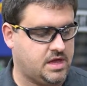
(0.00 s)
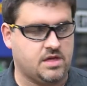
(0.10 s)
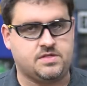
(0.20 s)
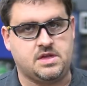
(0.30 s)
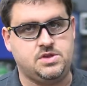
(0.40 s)
Like
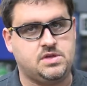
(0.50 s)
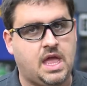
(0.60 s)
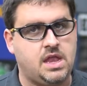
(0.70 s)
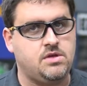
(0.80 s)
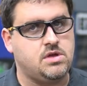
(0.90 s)
I said, you
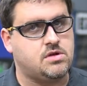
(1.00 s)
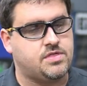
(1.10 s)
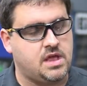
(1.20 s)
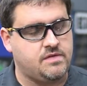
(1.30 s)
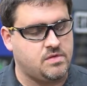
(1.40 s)
can do
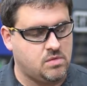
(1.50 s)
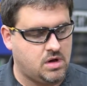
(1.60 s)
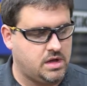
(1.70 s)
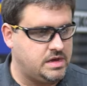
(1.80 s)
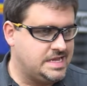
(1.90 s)
urethane if you
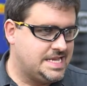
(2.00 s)
want.